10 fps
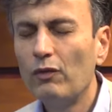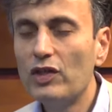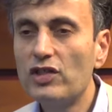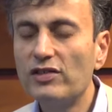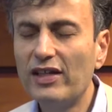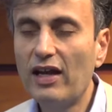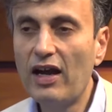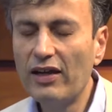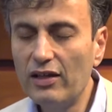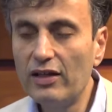which is that
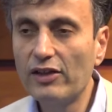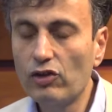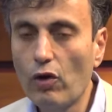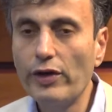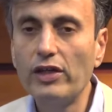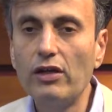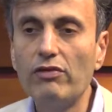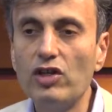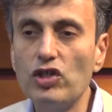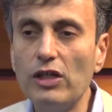under
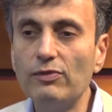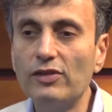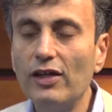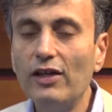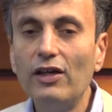authoritarian regimes,